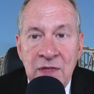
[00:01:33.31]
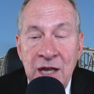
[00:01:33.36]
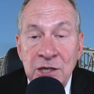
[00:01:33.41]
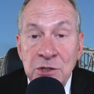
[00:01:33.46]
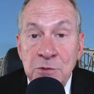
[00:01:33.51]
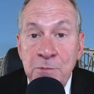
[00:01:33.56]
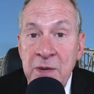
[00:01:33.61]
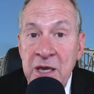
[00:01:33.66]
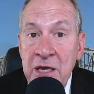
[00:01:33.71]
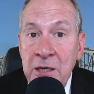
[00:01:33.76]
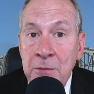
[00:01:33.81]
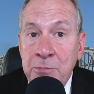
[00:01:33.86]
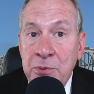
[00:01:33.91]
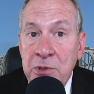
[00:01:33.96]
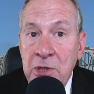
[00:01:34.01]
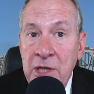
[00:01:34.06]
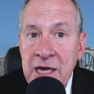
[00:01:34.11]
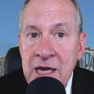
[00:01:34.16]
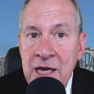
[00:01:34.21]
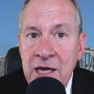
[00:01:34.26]
that is
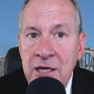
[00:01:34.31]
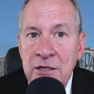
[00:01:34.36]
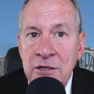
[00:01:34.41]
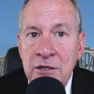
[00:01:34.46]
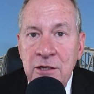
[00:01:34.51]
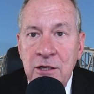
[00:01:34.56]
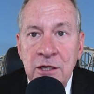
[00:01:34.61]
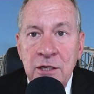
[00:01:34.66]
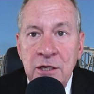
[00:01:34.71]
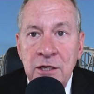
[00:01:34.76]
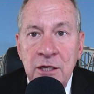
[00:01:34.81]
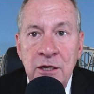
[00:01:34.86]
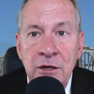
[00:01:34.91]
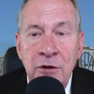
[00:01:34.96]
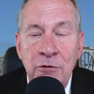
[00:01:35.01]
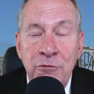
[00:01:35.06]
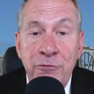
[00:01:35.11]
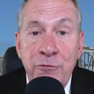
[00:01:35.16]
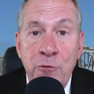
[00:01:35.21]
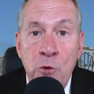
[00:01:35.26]
being planned
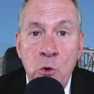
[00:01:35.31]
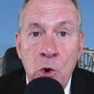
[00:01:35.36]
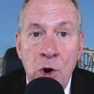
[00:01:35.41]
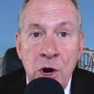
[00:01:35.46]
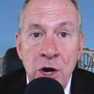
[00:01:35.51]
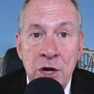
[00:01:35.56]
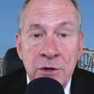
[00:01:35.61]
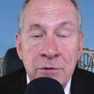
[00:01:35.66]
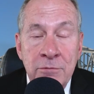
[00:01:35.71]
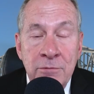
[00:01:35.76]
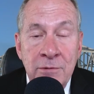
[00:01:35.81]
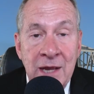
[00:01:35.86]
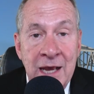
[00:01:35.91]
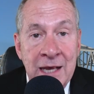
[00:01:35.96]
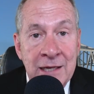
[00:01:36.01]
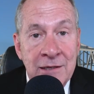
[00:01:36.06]
for,